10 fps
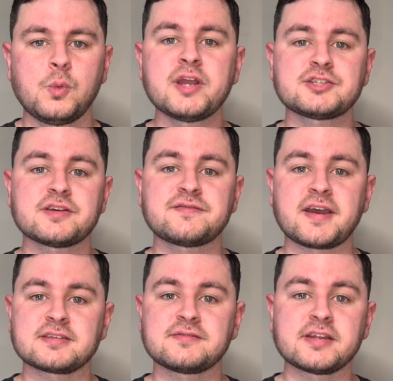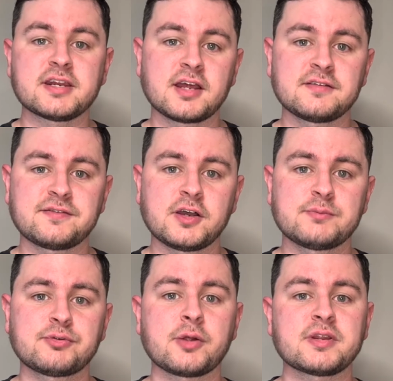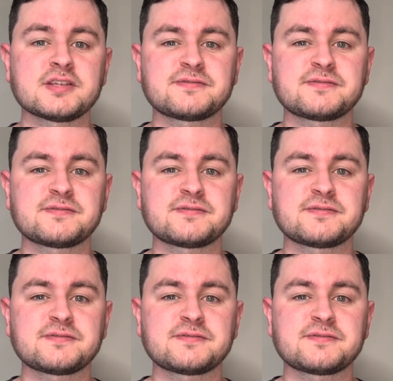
which effectively nullified Brody's